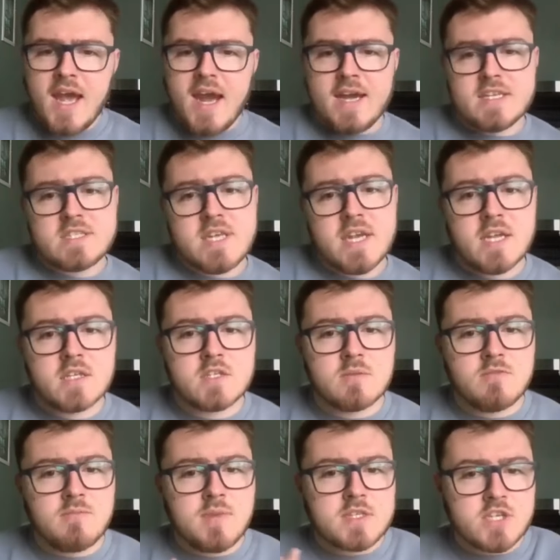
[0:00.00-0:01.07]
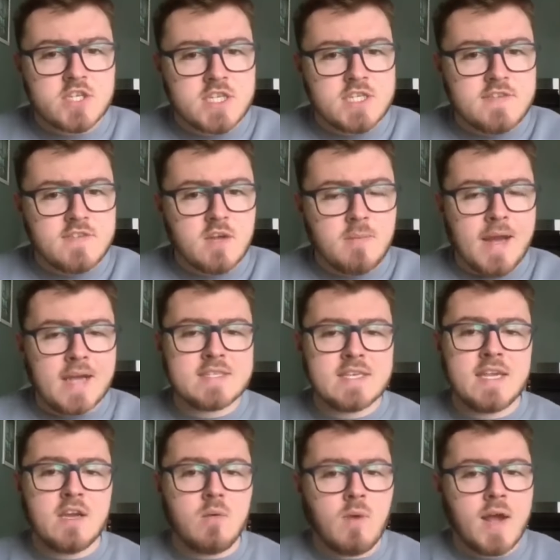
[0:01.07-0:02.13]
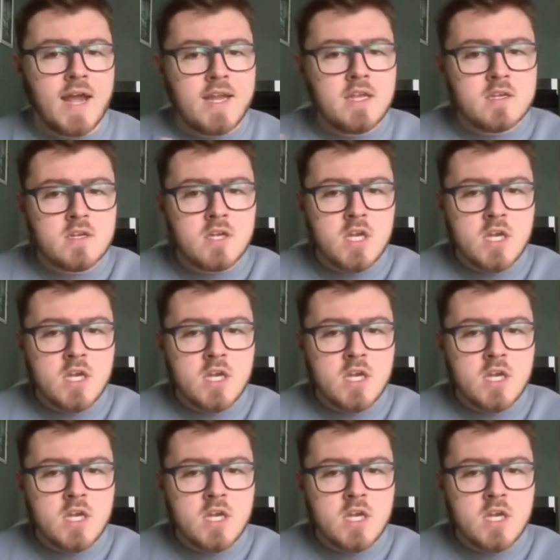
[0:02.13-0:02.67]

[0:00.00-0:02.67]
And it's taken some of my digestive capacity away.